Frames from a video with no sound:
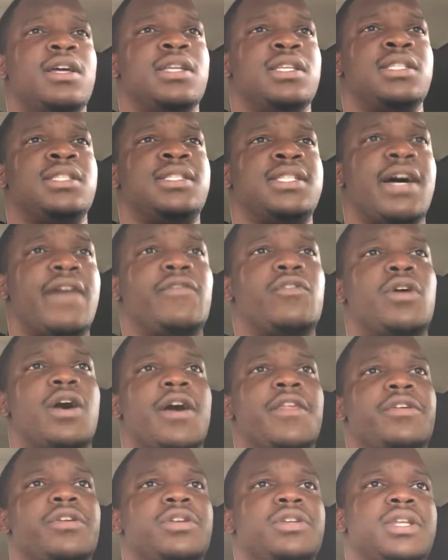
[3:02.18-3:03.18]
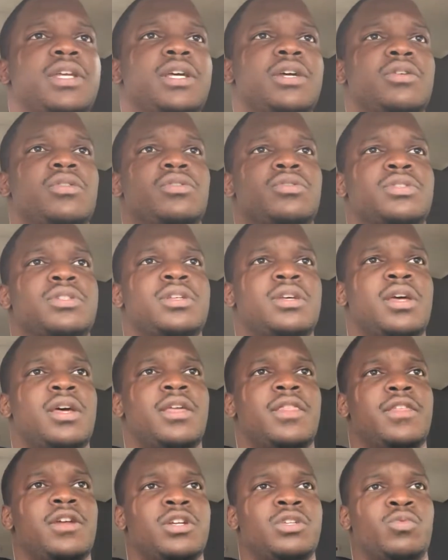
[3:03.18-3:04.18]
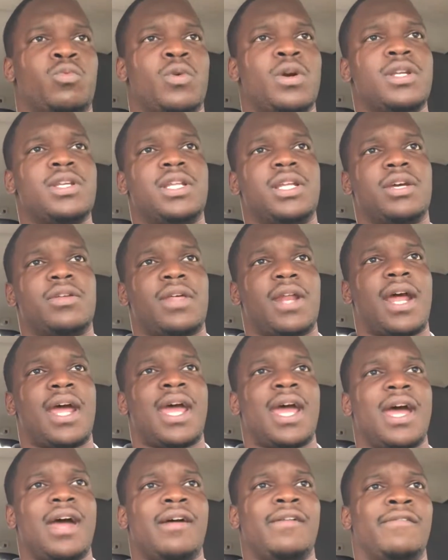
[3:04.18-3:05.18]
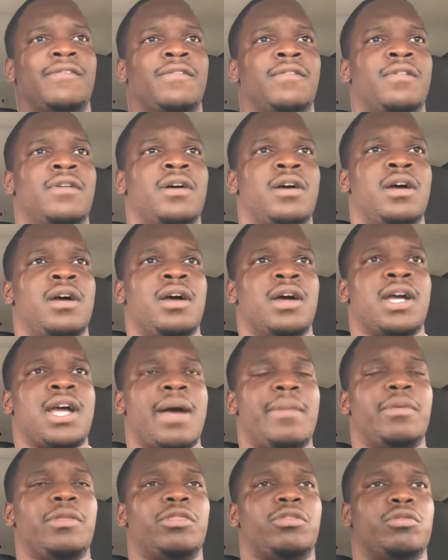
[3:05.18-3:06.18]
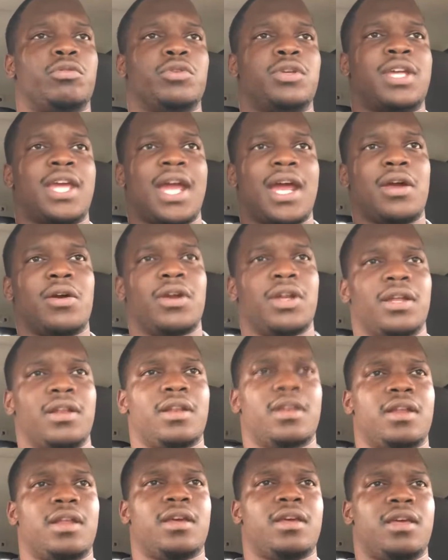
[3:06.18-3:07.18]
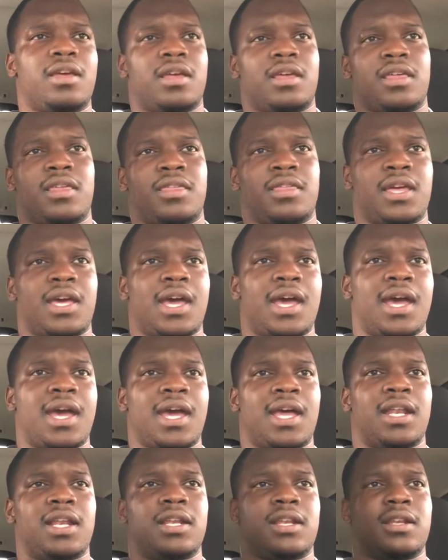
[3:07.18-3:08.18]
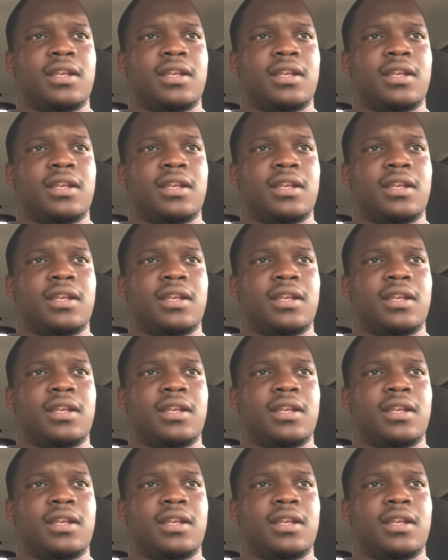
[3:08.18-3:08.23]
several other deals. There's one deal that I have coming through Carrot that